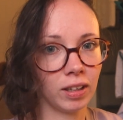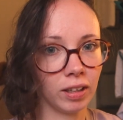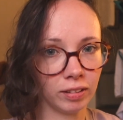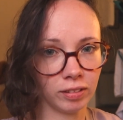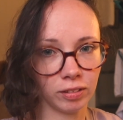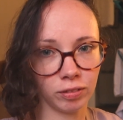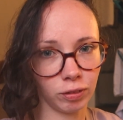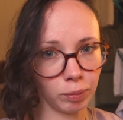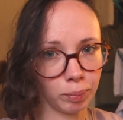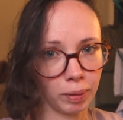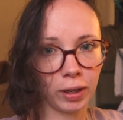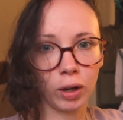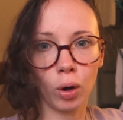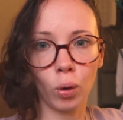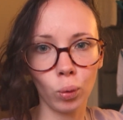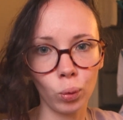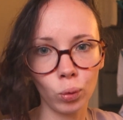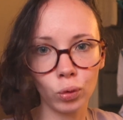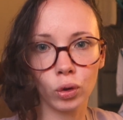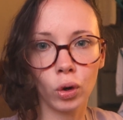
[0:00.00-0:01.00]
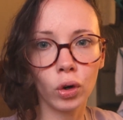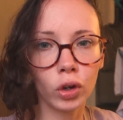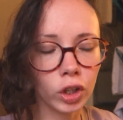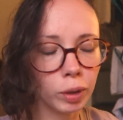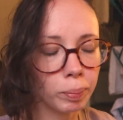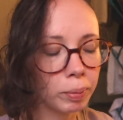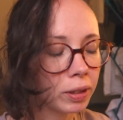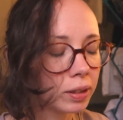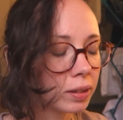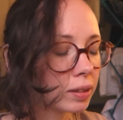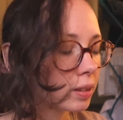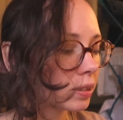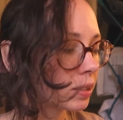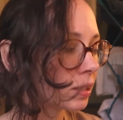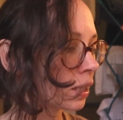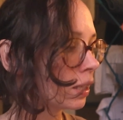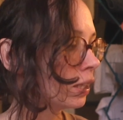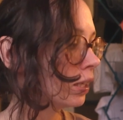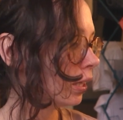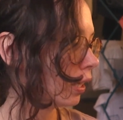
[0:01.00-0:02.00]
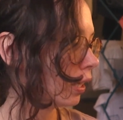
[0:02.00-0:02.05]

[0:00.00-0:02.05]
it's from like old occupants.